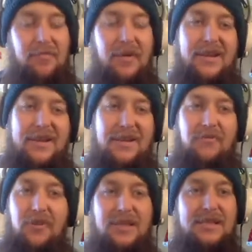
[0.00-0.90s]
but it didn't
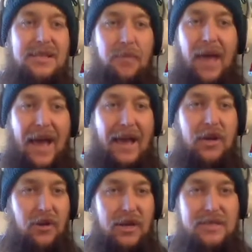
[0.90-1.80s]
really seem
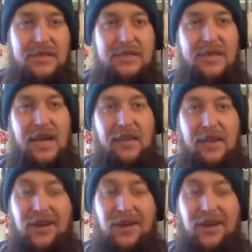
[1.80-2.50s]
accurate in saying, like,